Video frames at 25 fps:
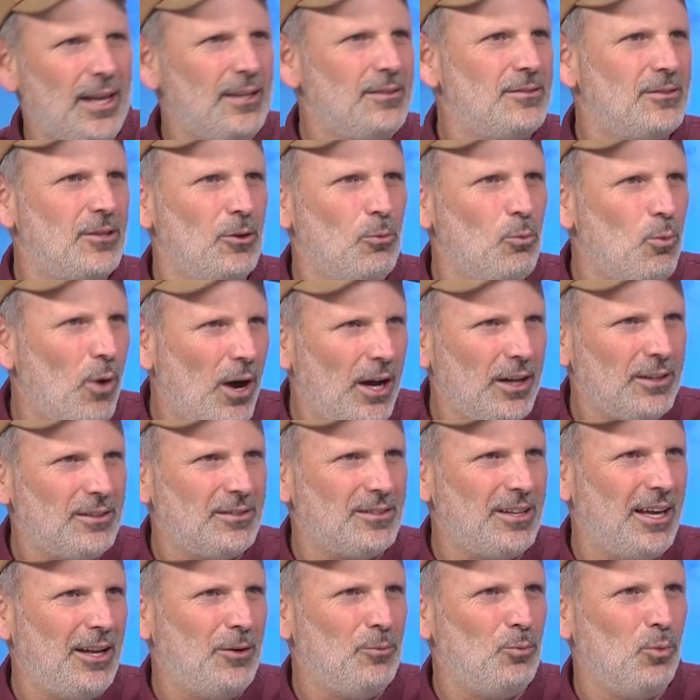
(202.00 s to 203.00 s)
to what
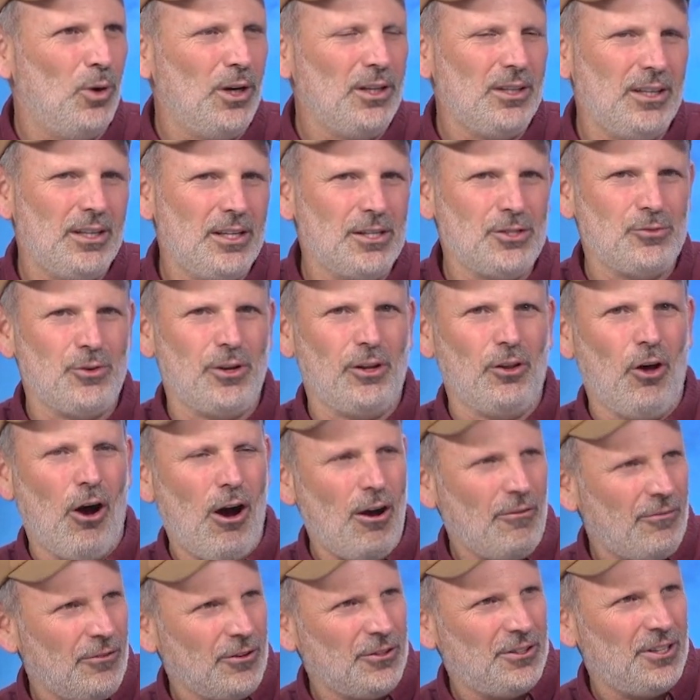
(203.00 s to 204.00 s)
and what Israel
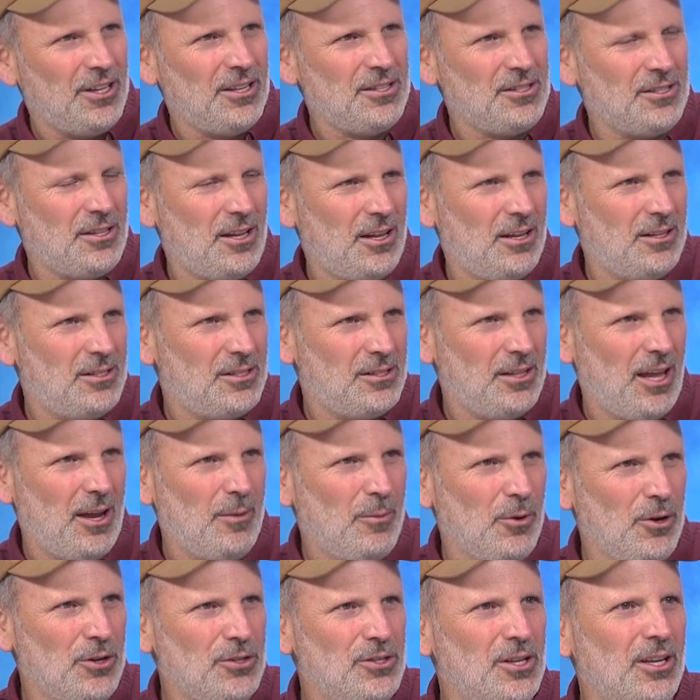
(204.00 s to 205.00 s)
offered to its
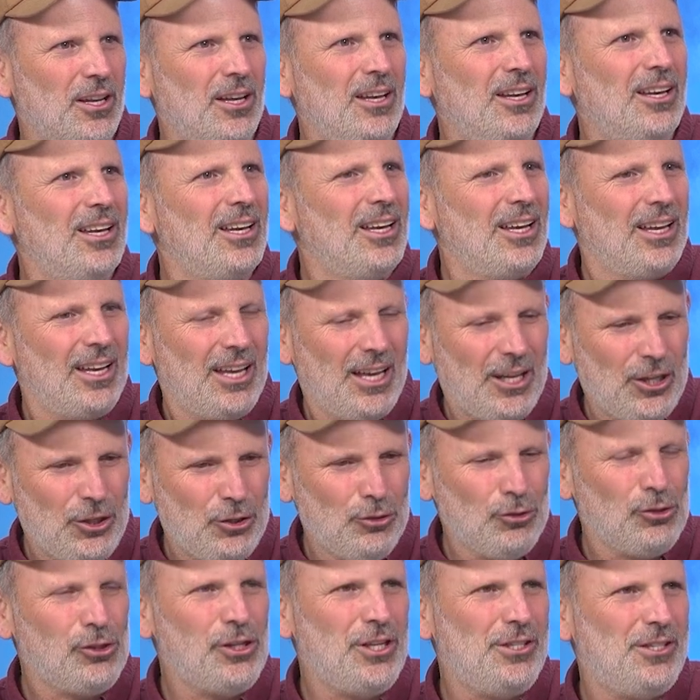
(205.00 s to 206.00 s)
neighbors. It
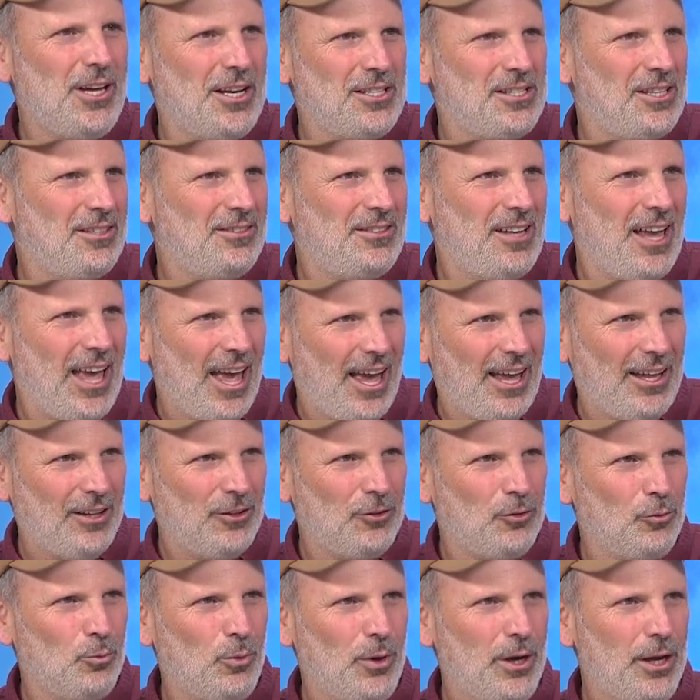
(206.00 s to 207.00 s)
usually doesn't
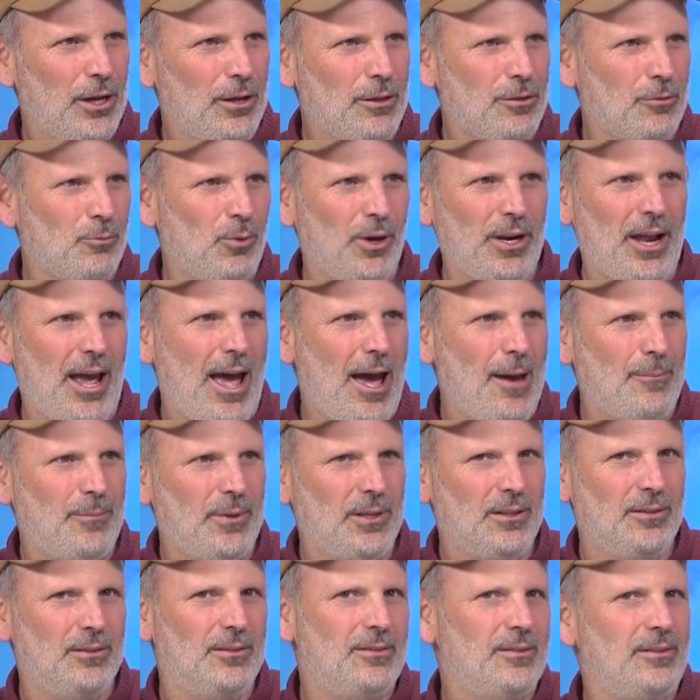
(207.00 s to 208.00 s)
end with what
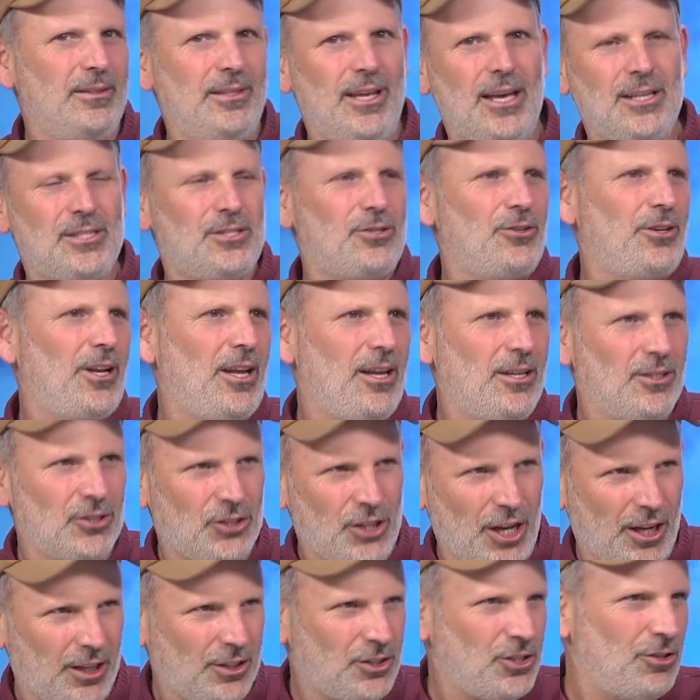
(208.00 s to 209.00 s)
happened yesterday in
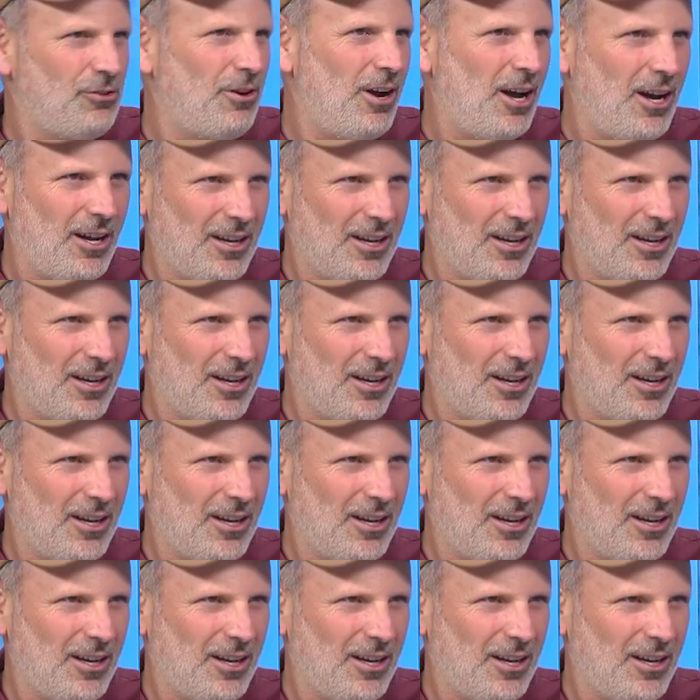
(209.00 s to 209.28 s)
Sheikh Jarrah.